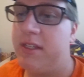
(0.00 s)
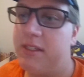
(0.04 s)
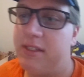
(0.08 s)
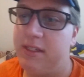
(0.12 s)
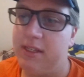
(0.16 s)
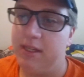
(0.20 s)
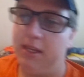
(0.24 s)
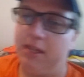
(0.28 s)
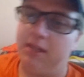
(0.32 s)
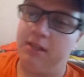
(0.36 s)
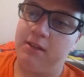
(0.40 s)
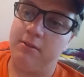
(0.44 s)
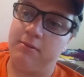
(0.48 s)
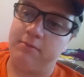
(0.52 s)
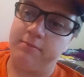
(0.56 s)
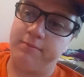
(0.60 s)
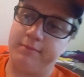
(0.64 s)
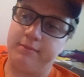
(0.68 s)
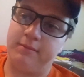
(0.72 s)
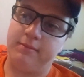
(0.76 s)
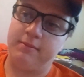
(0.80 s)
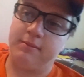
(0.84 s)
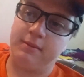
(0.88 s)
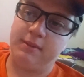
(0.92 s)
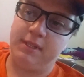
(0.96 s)
is it.
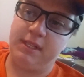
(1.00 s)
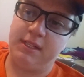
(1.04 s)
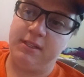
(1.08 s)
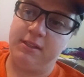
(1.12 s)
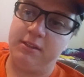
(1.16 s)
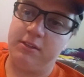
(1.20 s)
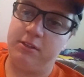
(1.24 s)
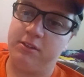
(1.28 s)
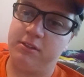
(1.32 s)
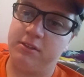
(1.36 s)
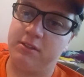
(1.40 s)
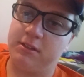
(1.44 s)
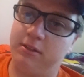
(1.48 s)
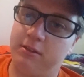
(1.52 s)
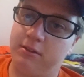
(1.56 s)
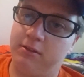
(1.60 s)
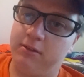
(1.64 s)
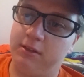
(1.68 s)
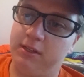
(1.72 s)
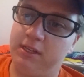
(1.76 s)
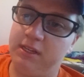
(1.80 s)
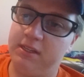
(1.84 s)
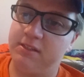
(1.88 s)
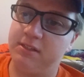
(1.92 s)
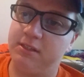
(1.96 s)
Just a
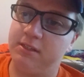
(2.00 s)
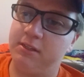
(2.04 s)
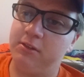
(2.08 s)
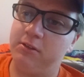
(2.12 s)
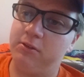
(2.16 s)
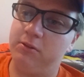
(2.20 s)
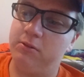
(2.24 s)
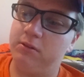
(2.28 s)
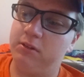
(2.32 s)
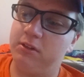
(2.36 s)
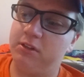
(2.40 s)
little ECU.